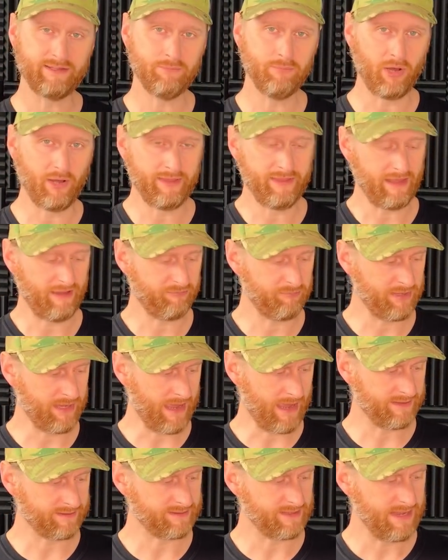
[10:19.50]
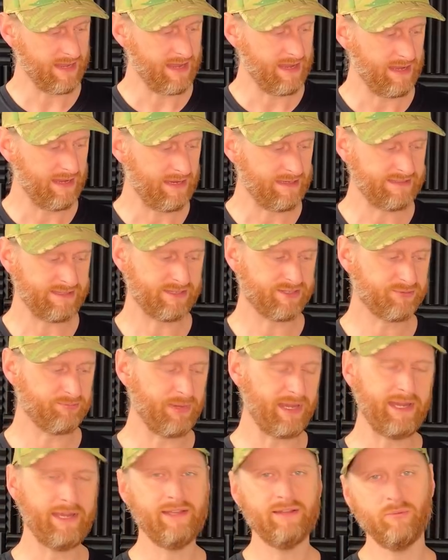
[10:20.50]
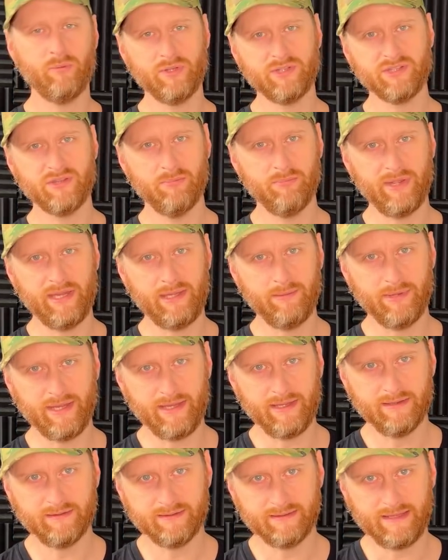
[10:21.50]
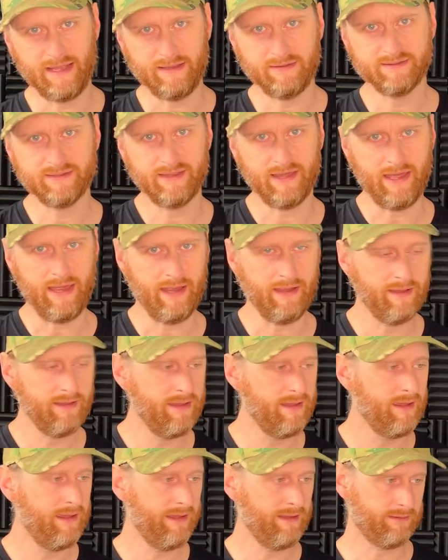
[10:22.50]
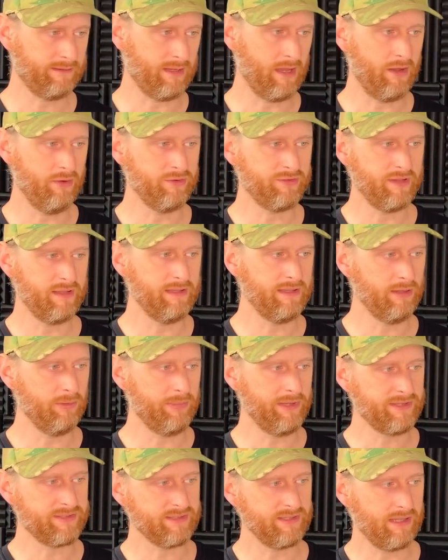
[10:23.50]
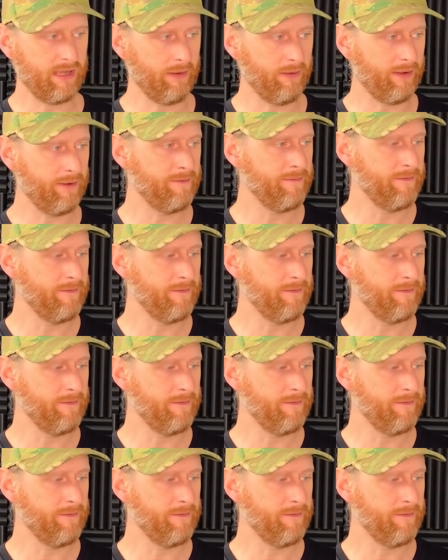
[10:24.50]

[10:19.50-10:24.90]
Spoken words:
by the FPS is the speed at which the BB gets there. It goes a little bit slower.